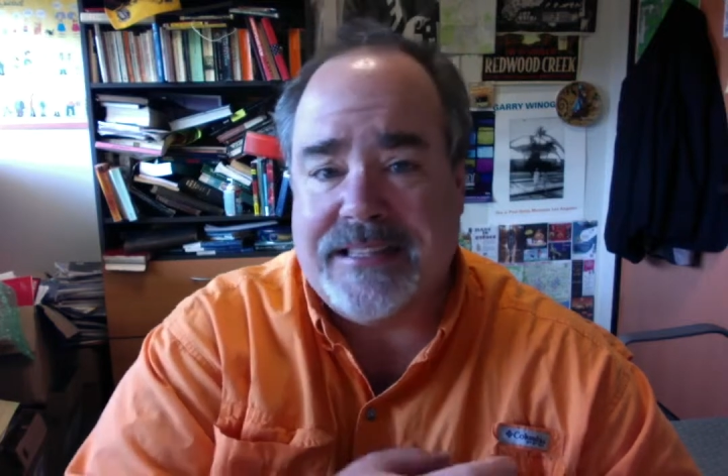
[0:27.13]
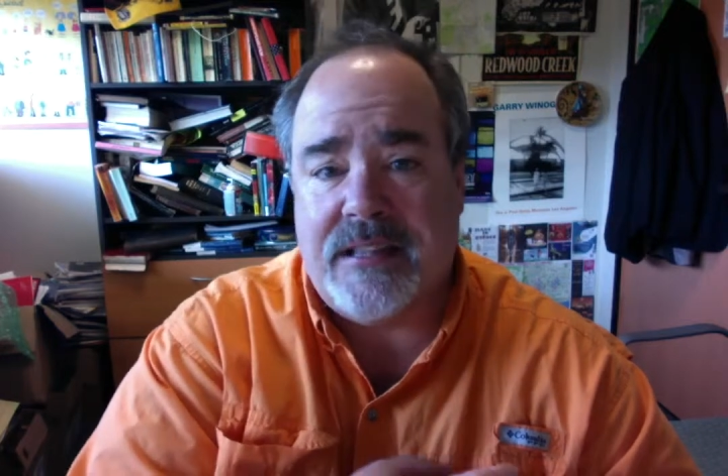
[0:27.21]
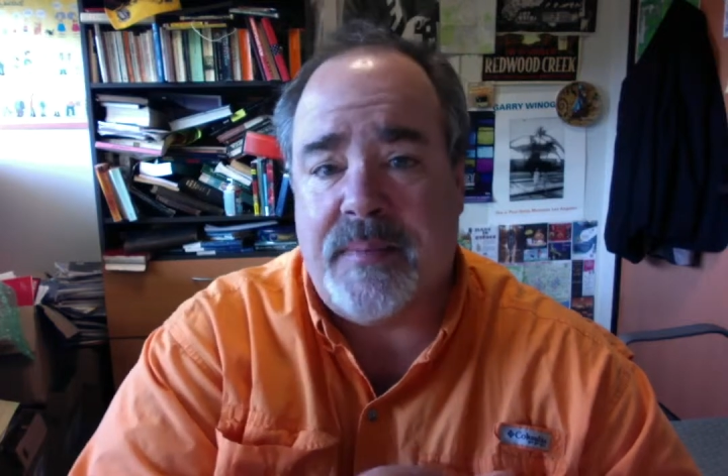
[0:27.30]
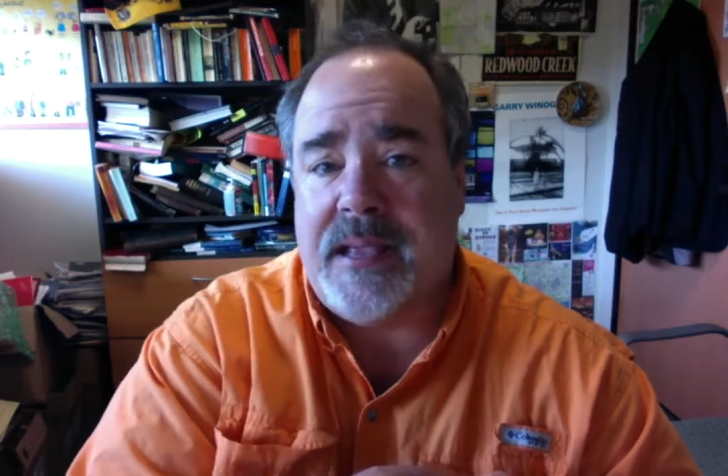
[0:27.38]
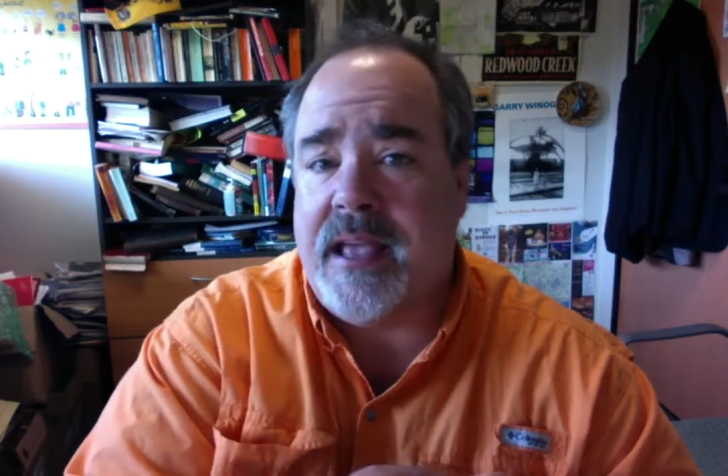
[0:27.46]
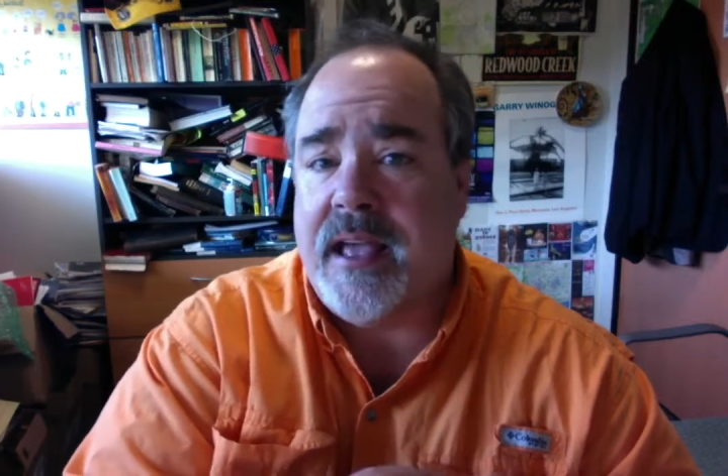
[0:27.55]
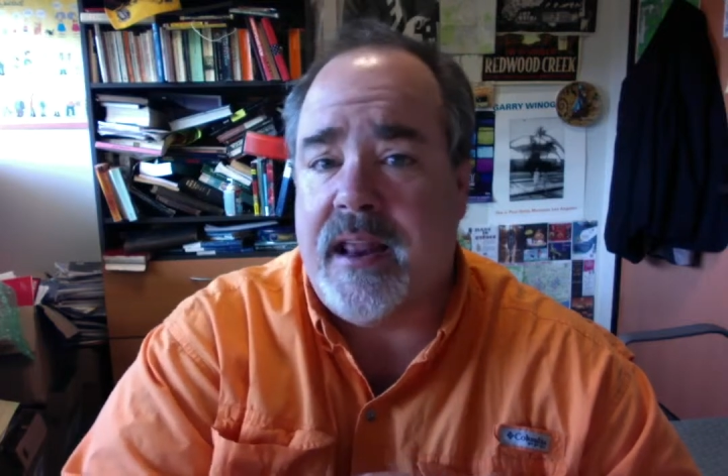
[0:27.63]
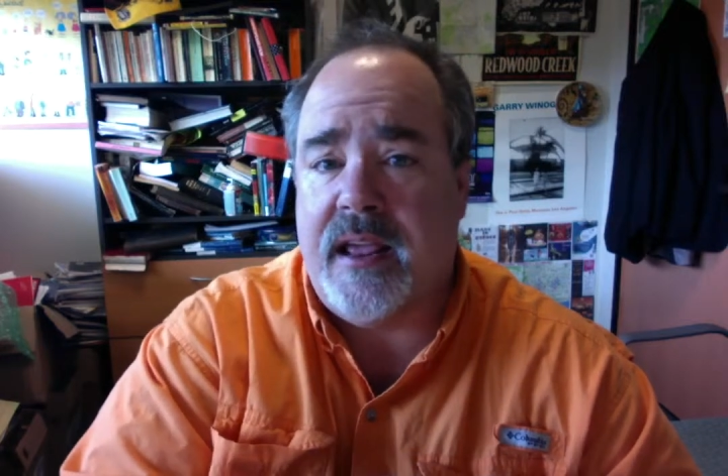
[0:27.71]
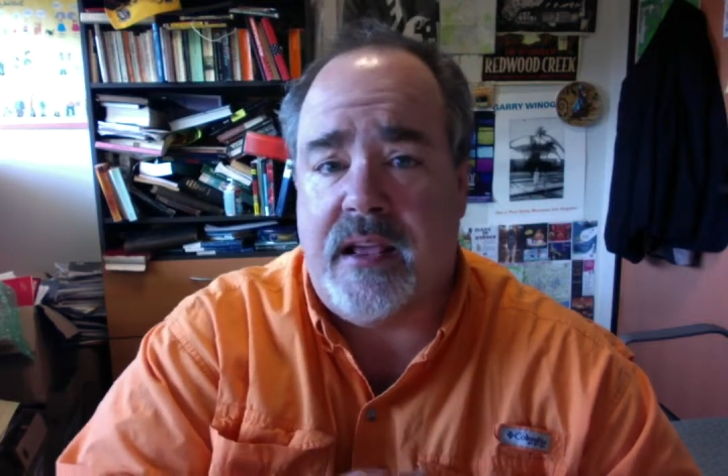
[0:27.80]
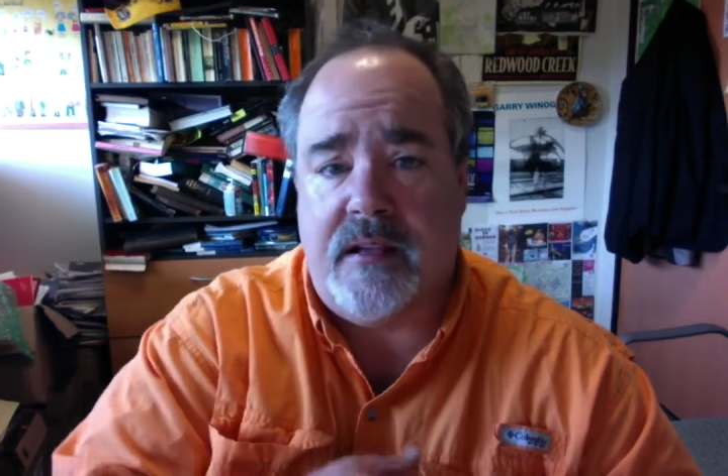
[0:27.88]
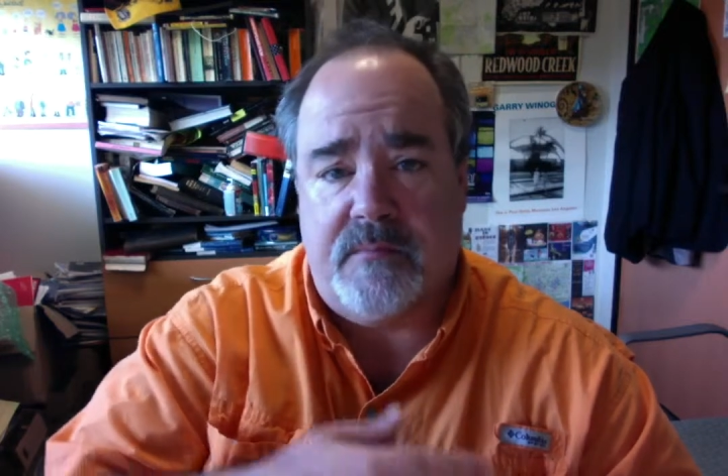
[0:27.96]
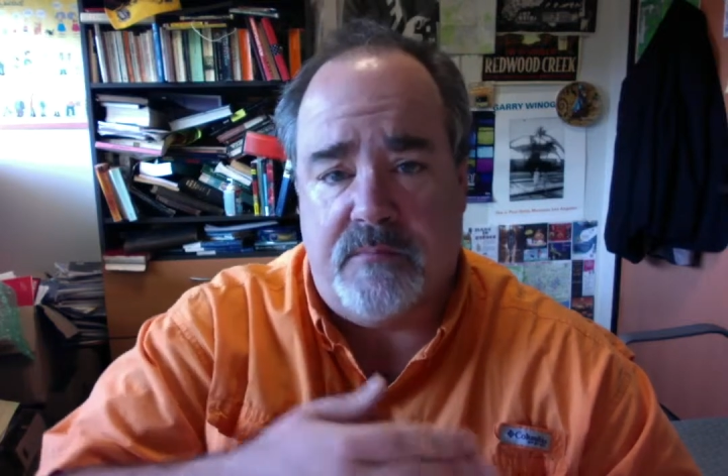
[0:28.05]
at the
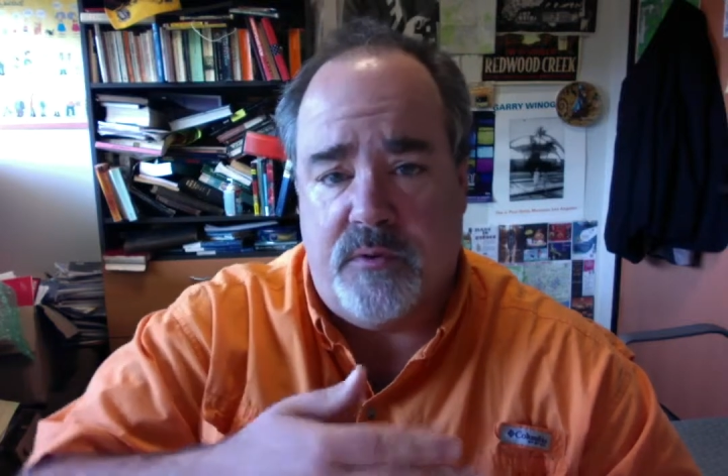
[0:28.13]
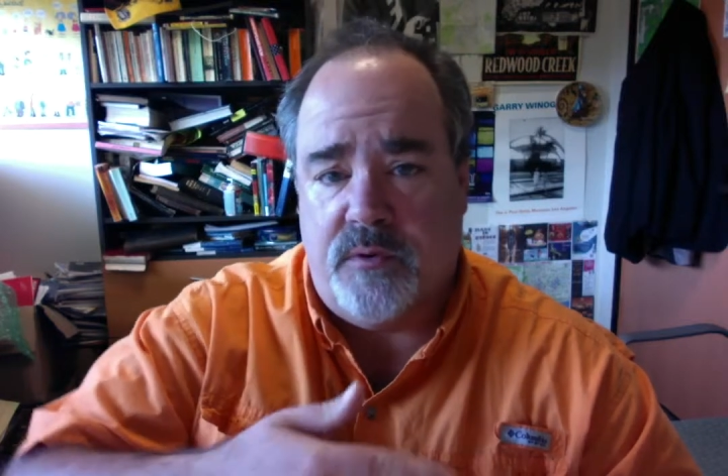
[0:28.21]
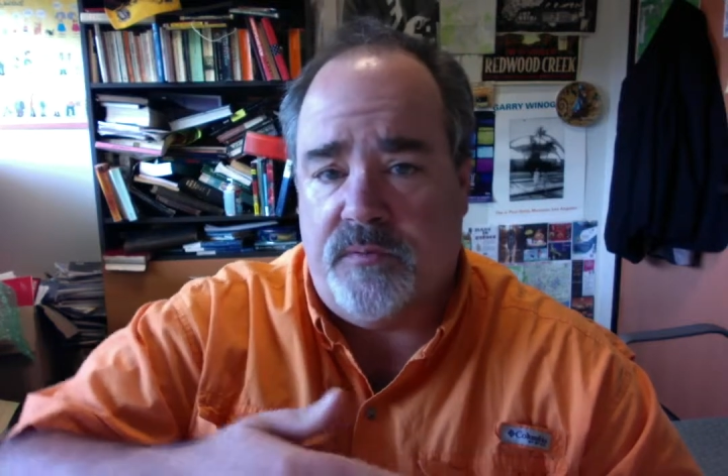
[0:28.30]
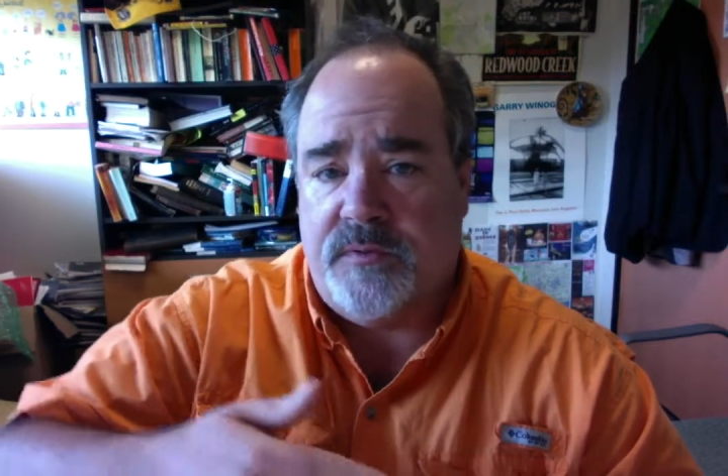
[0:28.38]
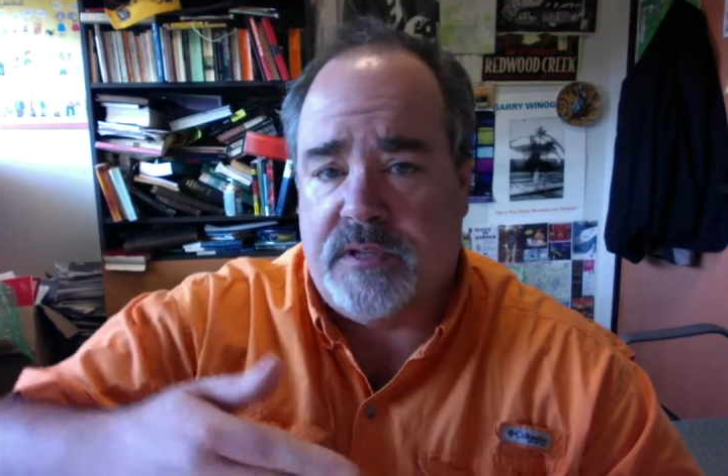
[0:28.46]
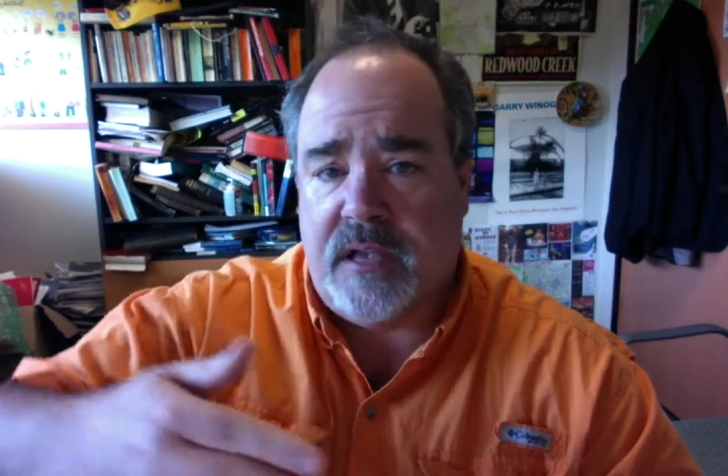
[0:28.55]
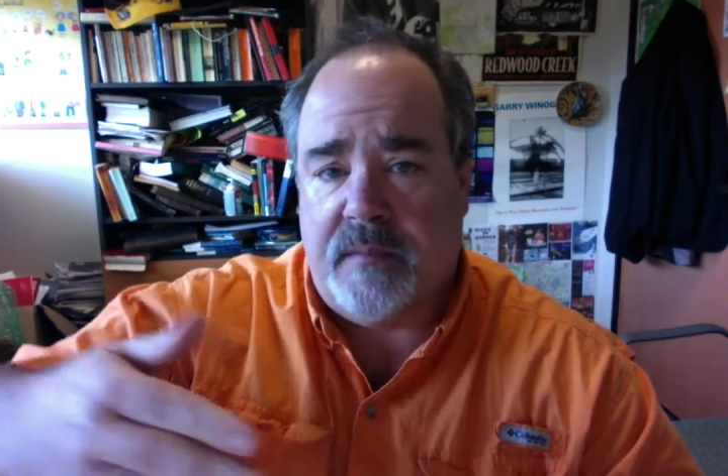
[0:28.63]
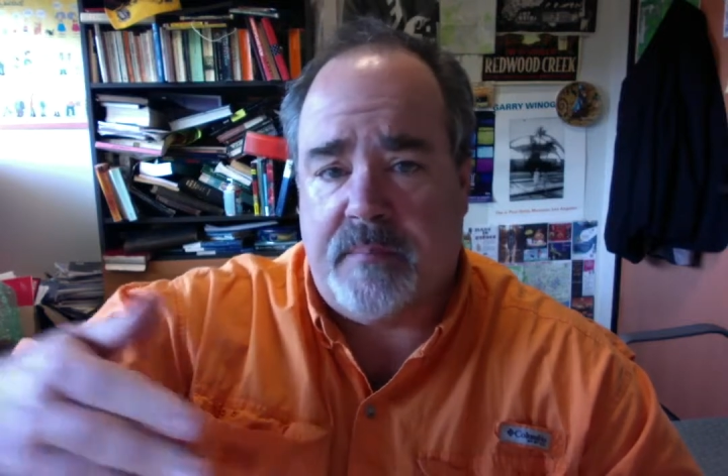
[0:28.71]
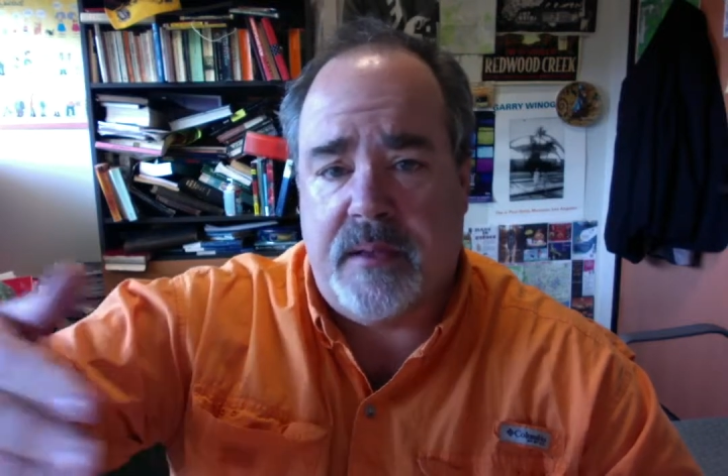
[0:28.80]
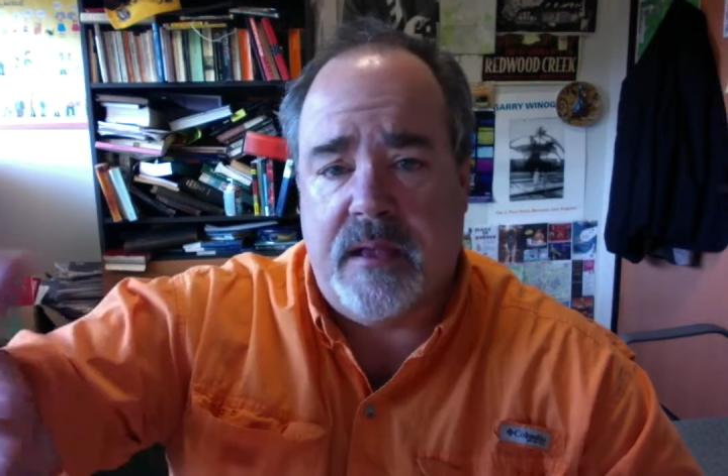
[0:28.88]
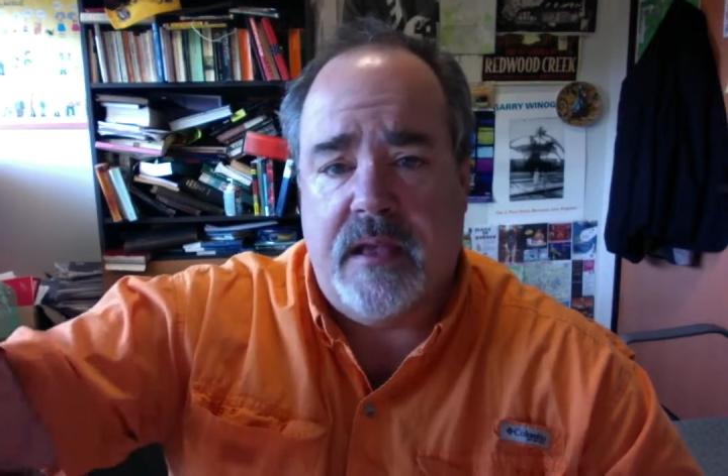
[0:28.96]
beginning, moves up